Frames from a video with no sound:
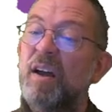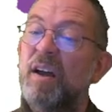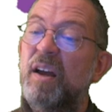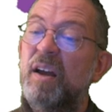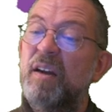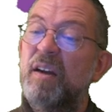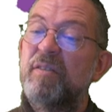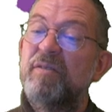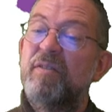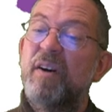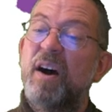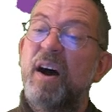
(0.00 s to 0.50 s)

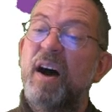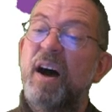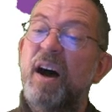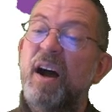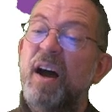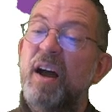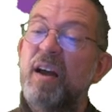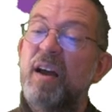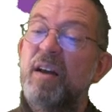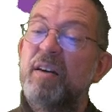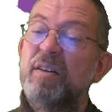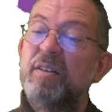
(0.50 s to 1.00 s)
If
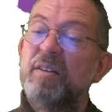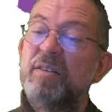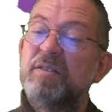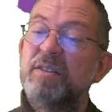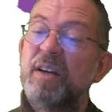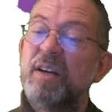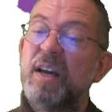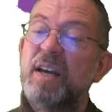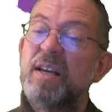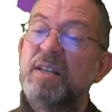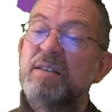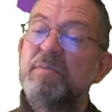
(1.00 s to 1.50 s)
I
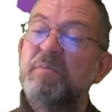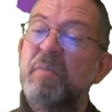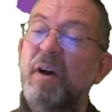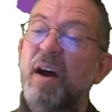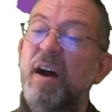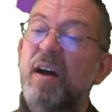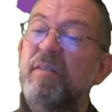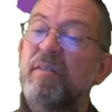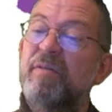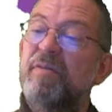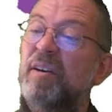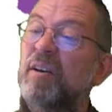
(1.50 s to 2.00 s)
change
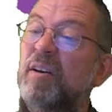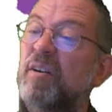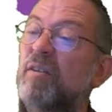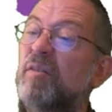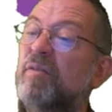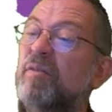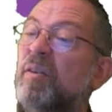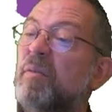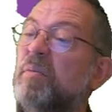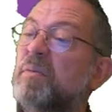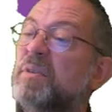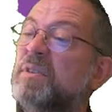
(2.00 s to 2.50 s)
my fill
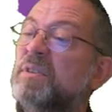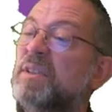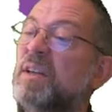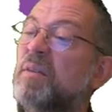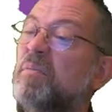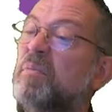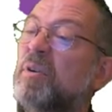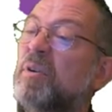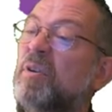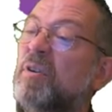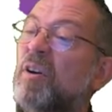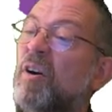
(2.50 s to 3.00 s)
from a
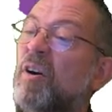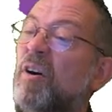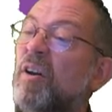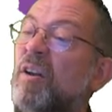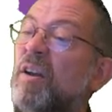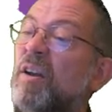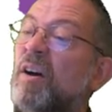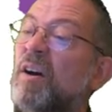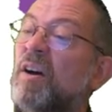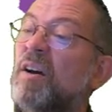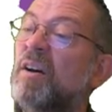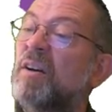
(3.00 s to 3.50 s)
simple
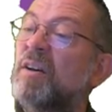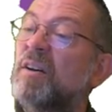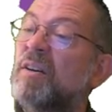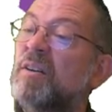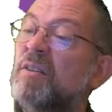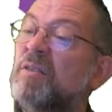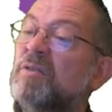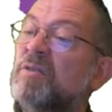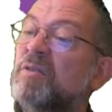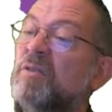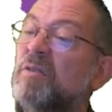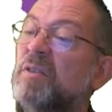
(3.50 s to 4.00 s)
color
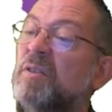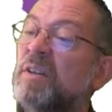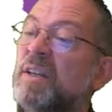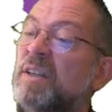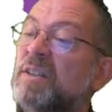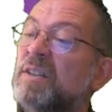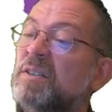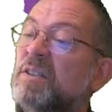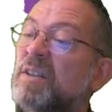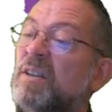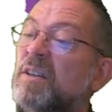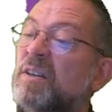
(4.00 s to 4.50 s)
to
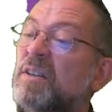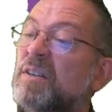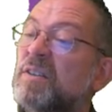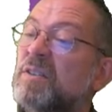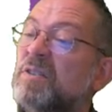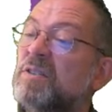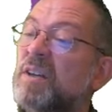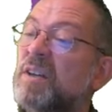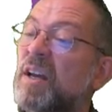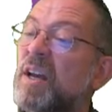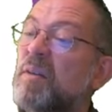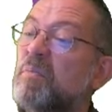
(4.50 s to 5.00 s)
this
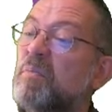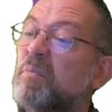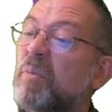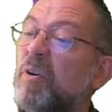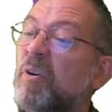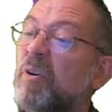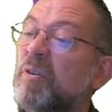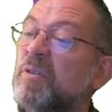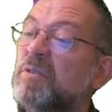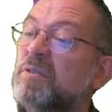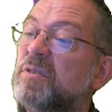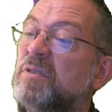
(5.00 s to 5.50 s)
shape
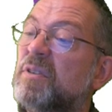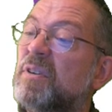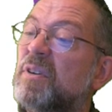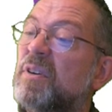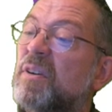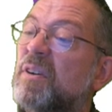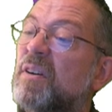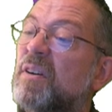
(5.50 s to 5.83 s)
burst,